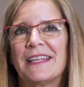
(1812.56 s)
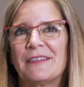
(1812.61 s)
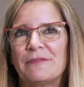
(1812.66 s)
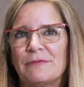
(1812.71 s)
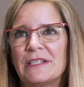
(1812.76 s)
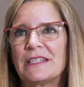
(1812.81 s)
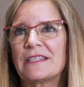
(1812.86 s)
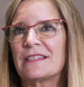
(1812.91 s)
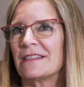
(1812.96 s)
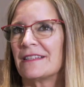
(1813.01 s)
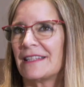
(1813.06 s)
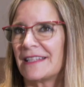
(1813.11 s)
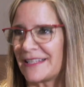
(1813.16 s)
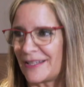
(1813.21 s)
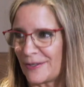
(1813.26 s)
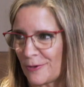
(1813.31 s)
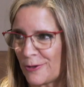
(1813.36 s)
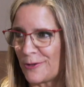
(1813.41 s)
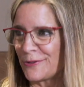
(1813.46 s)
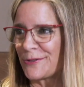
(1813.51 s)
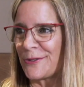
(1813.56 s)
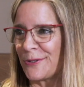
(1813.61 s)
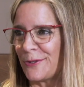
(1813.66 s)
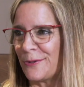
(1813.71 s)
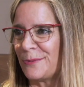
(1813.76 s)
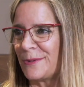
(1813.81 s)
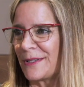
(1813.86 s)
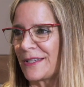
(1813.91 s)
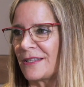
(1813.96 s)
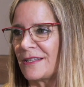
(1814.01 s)
then recently
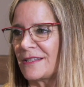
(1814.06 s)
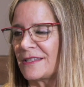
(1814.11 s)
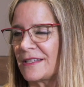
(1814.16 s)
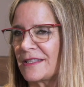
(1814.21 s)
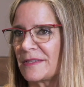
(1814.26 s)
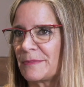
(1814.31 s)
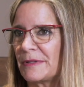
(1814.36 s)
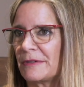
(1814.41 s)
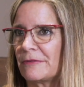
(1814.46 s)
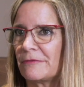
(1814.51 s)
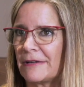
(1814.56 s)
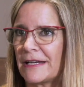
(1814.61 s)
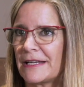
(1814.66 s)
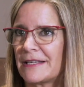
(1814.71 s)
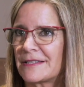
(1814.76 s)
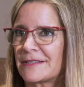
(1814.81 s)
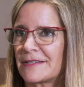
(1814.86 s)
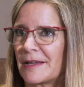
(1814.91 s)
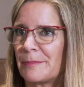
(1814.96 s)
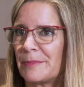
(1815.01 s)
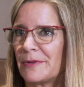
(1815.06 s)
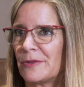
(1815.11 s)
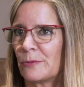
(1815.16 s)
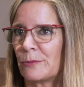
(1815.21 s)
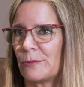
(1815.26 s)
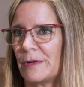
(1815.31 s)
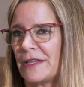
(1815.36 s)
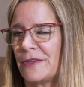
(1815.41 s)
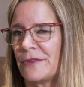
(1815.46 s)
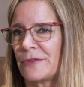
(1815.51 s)
also, because it's been raised up
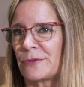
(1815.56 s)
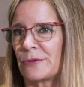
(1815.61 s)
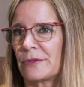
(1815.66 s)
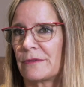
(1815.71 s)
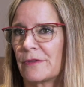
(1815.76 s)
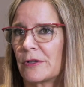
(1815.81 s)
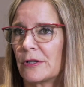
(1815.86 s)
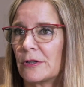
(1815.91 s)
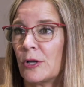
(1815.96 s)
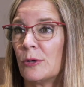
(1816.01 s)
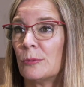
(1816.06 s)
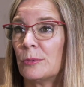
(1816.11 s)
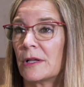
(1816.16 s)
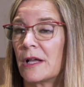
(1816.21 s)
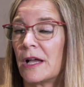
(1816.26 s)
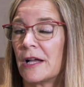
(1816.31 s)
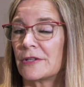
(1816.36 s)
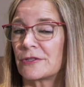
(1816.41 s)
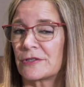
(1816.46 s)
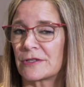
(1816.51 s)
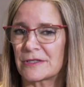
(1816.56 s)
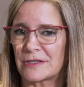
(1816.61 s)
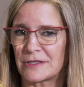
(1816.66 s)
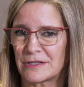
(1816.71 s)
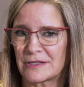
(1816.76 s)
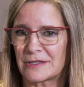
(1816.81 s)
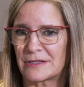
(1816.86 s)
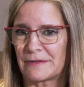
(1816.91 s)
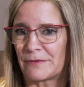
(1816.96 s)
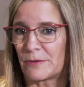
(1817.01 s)
in sort of the global
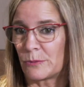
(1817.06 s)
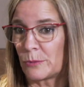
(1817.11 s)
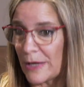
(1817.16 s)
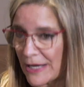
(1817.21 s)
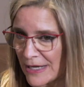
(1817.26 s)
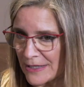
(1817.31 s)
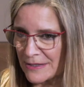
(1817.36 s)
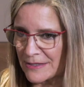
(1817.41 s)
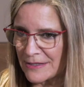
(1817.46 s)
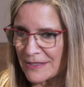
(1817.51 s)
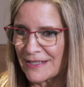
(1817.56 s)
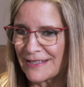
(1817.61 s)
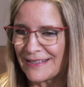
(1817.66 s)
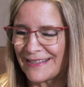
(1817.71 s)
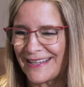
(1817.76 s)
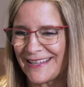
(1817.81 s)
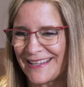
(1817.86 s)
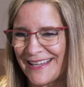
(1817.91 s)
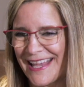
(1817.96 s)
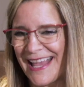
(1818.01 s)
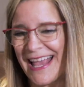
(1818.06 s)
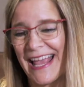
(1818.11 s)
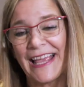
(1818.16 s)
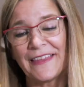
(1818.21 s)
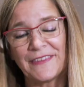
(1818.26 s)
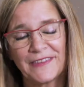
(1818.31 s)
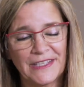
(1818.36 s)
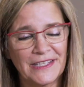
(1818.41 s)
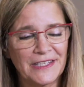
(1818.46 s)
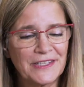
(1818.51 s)
consciousness of the West and
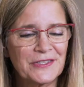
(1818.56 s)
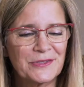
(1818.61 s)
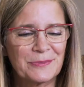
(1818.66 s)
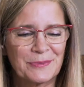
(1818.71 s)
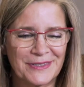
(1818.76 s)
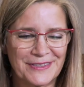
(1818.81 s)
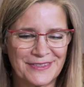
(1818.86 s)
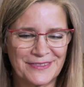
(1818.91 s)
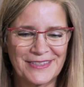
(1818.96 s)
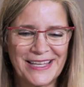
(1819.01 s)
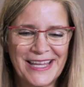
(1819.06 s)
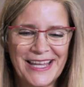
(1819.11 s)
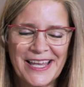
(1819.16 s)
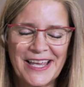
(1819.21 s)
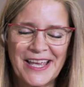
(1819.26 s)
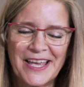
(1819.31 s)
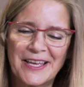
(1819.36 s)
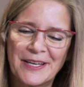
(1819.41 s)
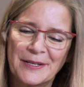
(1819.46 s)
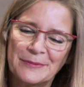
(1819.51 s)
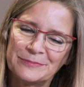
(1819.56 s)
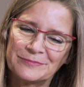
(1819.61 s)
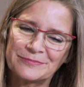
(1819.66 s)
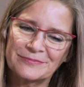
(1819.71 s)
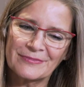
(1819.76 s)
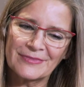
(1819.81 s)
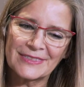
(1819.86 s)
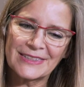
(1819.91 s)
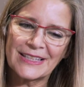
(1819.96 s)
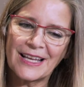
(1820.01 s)
the East, but
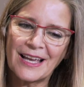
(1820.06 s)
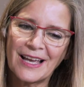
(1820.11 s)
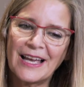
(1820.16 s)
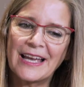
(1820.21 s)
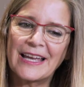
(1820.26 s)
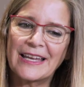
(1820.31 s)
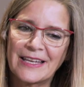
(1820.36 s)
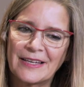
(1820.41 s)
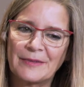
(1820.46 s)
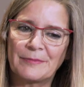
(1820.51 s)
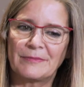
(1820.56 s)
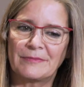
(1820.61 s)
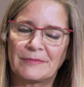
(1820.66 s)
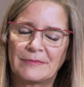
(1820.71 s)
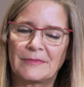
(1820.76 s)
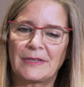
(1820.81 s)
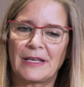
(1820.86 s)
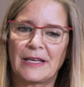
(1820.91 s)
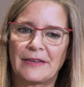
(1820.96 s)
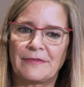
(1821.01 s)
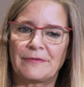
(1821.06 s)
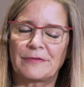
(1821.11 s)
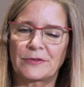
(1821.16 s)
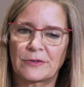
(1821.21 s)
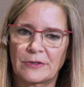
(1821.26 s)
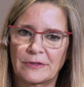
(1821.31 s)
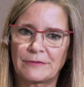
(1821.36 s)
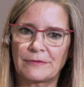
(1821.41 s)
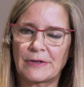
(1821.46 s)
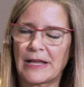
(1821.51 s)
I've
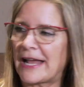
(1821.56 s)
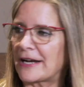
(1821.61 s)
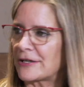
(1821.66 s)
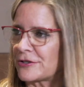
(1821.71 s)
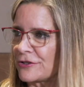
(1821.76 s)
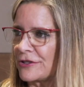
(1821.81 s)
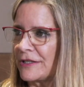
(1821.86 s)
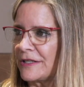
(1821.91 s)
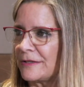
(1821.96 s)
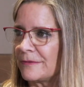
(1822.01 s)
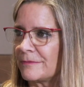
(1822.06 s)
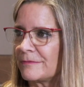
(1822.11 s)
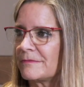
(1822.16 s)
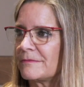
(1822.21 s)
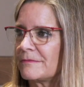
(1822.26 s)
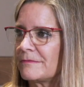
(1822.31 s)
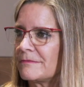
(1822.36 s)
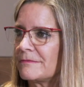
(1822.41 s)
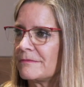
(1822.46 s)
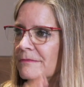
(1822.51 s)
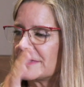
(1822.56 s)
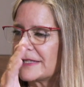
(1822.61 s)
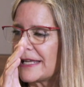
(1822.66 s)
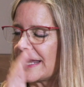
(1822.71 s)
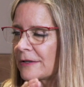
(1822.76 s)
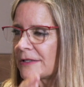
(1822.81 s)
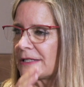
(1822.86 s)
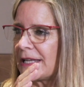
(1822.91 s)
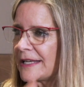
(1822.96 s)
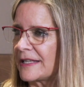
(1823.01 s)
sort of actually
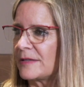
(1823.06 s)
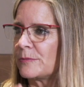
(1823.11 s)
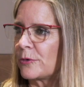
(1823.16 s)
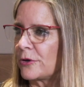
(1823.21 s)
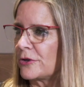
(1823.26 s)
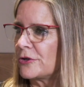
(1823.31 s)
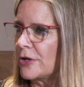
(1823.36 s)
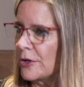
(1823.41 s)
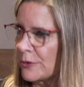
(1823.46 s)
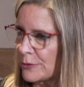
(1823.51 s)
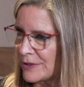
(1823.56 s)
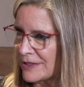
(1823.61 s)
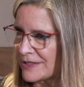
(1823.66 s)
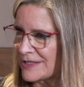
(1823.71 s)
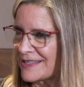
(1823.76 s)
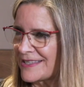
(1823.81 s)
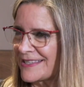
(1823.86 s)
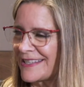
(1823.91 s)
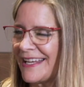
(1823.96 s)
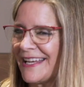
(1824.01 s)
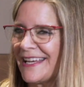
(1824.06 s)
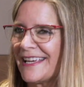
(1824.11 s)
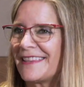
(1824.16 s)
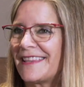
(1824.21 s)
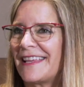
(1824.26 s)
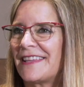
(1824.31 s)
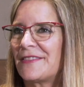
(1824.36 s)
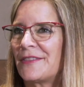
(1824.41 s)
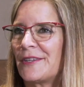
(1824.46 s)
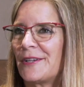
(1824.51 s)
taken more notice
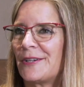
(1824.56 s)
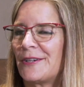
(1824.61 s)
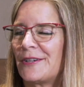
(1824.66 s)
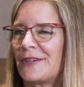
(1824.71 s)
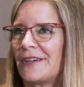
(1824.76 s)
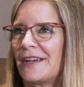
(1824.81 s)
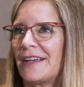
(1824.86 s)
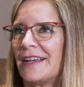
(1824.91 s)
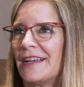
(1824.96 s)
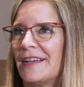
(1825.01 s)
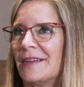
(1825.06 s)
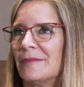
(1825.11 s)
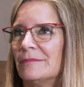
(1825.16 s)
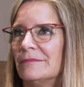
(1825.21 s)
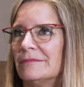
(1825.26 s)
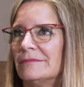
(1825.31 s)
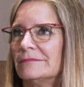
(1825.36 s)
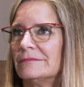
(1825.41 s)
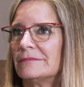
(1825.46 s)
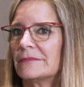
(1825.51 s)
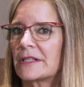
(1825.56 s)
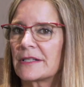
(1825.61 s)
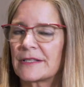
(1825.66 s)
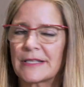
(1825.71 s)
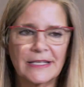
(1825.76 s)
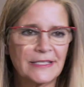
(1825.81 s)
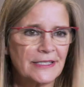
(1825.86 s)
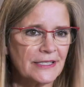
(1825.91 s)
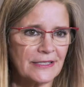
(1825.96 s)
that they're, because